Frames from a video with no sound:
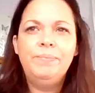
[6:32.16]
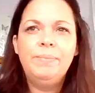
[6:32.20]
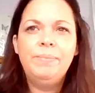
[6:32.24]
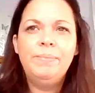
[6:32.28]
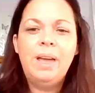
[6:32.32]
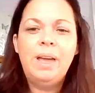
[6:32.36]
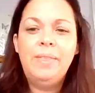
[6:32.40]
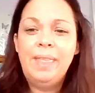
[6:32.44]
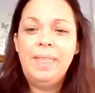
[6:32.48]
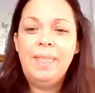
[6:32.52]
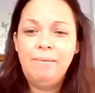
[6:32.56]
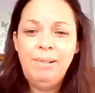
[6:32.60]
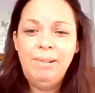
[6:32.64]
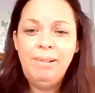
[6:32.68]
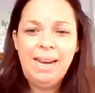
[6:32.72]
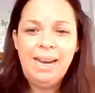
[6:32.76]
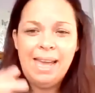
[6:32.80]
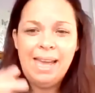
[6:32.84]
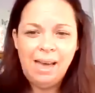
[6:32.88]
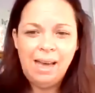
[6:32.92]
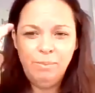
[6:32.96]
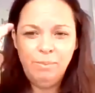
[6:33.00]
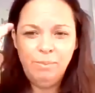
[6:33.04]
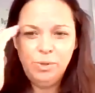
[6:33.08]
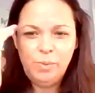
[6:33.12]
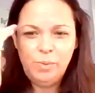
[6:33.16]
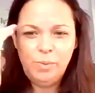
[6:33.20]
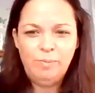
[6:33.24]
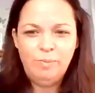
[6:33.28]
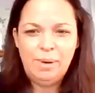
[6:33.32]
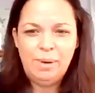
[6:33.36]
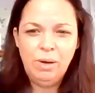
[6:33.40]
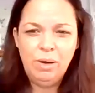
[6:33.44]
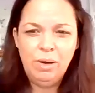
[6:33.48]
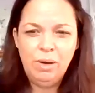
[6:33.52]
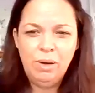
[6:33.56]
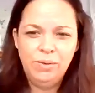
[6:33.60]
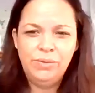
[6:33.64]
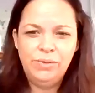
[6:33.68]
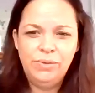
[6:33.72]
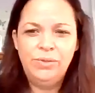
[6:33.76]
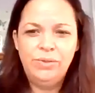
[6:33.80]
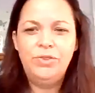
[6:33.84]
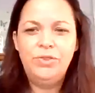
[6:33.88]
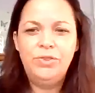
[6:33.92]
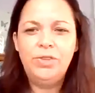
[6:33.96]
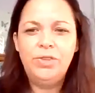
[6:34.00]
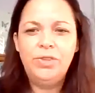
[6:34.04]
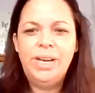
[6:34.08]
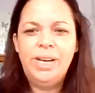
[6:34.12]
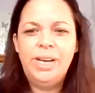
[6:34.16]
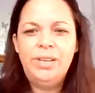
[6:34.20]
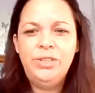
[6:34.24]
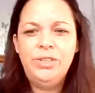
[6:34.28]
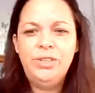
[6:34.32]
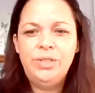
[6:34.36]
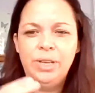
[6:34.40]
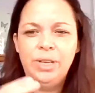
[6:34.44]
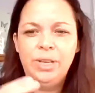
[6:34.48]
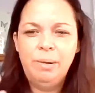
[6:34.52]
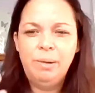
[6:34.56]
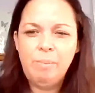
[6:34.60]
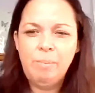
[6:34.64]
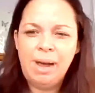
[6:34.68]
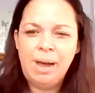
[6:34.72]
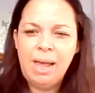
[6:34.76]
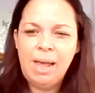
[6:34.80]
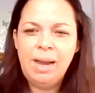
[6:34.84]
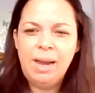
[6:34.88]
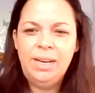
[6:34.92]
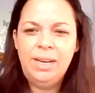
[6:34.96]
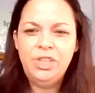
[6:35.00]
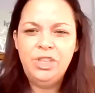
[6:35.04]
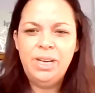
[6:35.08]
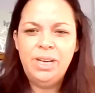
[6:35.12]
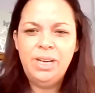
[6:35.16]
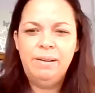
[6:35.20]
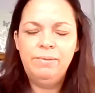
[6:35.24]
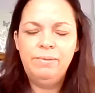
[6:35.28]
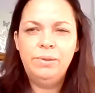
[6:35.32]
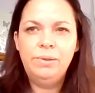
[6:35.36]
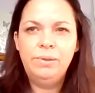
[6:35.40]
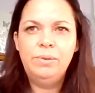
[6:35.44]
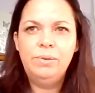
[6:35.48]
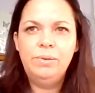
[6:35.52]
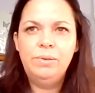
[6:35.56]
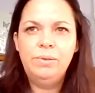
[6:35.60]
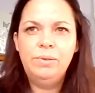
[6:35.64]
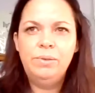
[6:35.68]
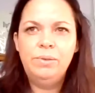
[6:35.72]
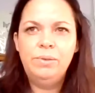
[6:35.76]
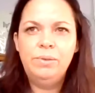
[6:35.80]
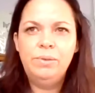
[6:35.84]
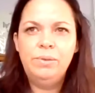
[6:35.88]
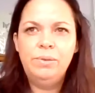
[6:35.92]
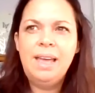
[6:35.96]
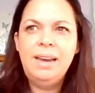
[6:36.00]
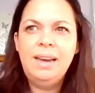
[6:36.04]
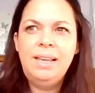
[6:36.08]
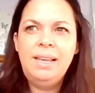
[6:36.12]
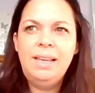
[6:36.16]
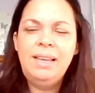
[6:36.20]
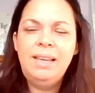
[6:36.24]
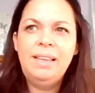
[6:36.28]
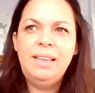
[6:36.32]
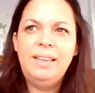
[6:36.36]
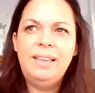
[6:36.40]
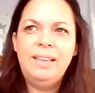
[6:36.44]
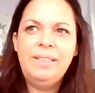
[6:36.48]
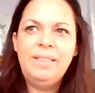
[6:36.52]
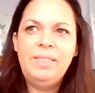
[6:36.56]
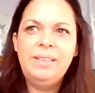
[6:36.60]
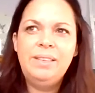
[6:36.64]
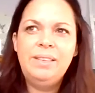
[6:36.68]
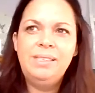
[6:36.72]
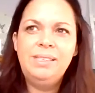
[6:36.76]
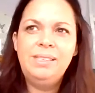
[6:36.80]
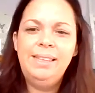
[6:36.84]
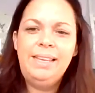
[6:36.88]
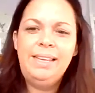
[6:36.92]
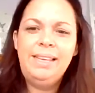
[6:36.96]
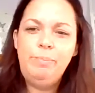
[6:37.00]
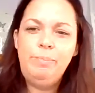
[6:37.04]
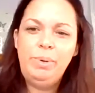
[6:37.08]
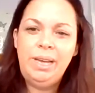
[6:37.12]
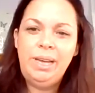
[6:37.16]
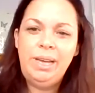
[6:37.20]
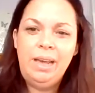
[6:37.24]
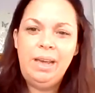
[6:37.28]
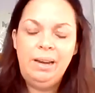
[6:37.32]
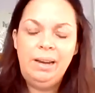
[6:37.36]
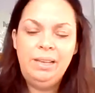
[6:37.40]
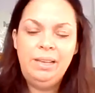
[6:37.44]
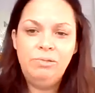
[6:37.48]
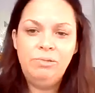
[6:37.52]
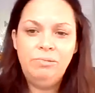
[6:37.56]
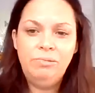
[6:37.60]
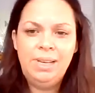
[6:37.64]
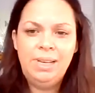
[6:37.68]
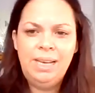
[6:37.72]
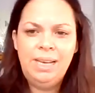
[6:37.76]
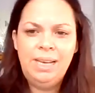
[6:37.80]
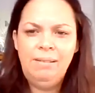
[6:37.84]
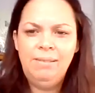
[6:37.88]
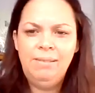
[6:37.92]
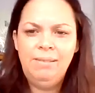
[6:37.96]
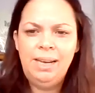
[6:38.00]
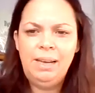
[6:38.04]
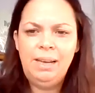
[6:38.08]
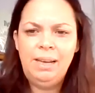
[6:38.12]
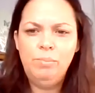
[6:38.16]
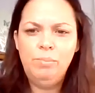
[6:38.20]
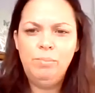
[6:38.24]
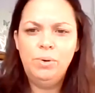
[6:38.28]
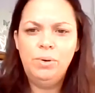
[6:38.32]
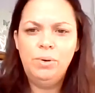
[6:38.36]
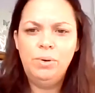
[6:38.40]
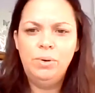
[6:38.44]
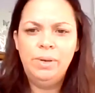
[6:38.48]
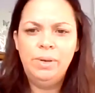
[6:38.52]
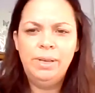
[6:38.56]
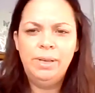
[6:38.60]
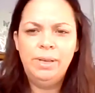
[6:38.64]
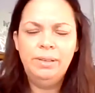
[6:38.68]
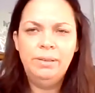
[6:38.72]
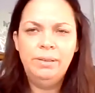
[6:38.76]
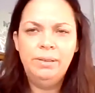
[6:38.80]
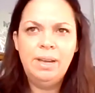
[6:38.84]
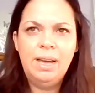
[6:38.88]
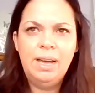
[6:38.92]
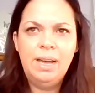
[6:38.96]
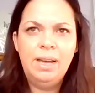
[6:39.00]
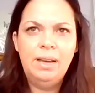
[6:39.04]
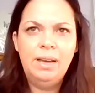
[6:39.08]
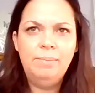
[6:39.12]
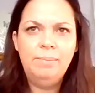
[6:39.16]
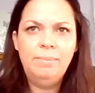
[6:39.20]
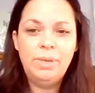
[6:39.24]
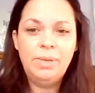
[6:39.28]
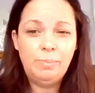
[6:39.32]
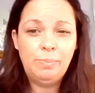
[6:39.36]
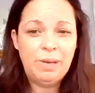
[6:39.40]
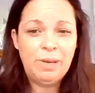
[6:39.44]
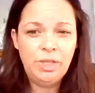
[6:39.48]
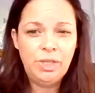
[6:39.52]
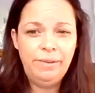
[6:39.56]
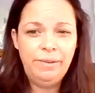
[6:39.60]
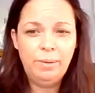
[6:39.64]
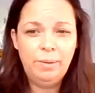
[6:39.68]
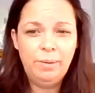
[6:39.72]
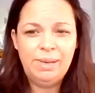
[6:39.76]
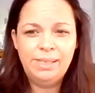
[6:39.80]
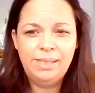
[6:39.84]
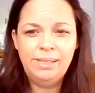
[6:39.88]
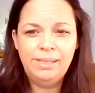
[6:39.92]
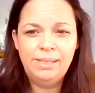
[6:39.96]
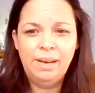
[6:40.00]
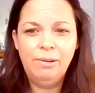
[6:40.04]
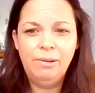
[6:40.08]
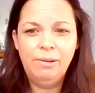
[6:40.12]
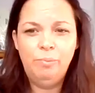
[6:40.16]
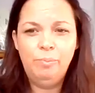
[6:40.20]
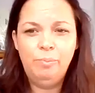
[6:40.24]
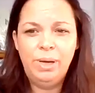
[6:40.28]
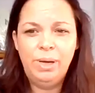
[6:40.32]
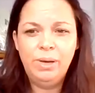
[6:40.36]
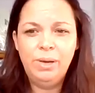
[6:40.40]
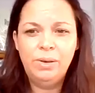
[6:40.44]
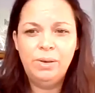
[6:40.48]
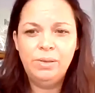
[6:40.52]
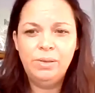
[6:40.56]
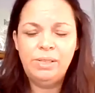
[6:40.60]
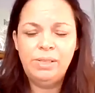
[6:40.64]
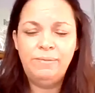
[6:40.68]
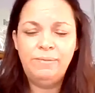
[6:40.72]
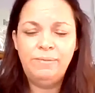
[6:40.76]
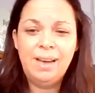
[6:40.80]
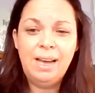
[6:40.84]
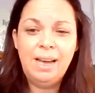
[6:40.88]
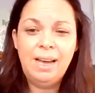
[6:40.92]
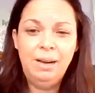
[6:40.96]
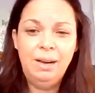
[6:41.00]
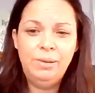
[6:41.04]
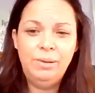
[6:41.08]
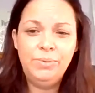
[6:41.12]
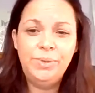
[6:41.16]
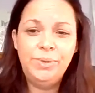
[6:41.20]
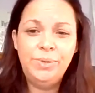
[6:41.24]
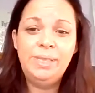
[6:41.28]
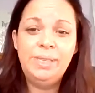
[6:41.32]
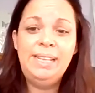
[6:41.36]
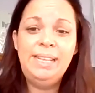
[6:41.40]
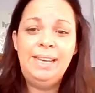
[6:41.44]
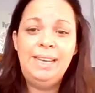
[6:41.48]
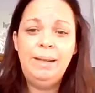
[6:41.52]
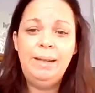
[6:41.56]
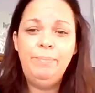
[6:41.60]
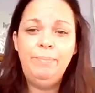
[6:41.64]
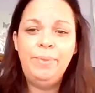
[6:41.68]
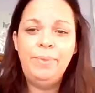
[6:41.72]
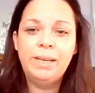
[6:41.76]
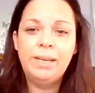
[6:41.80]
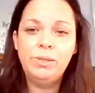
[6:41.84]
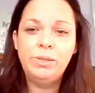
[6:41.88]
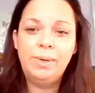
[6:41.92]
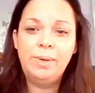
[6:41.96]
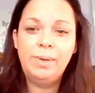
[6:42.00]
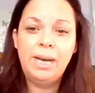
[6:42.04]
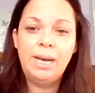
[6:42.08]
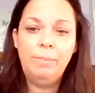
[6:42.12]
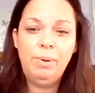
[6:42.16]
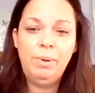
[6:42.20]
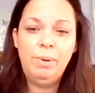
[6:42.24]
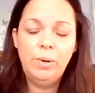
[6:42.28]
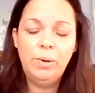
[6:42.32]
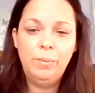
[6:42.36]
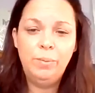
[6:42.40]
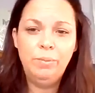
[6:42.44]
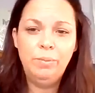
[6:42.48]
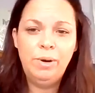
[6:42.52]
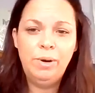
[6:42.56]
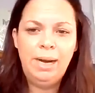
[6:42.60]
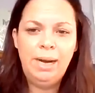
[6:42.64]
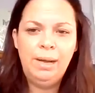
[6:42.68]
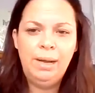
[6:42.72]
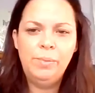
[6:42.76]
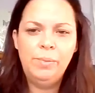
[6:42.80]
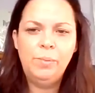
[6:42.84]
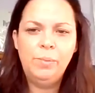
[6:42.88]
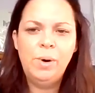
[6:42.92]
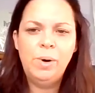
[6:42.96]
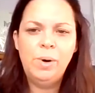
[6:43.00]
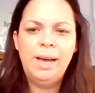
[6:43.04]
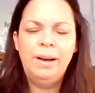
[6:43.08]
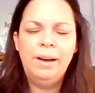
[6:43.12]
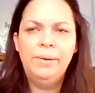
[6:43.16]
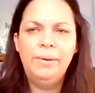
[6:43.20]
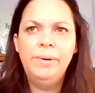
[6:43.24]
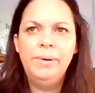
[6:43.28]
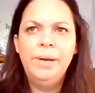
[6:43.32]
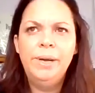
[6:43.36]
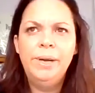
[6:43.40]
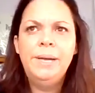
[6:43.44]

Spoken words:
and that really helps with my concentration and my energy levels. And then the sleeping is really, really important, especially for myself, because if I lose sleep, that's when I become really unwell.